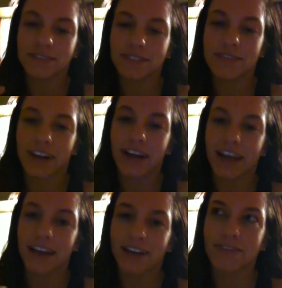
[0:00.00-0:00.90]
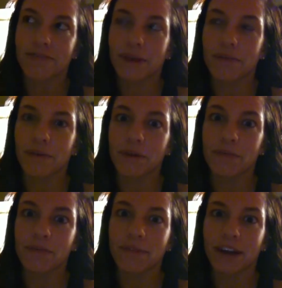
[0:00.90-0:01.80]
the very end of my
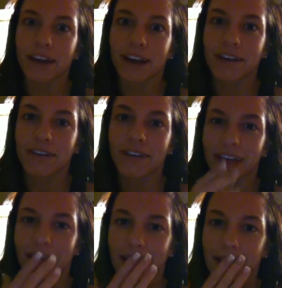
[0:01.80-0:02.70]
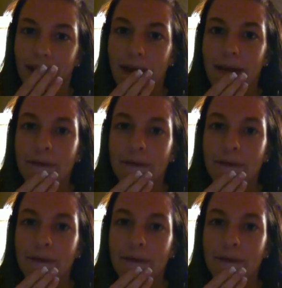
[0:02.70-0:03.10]
rope right now. And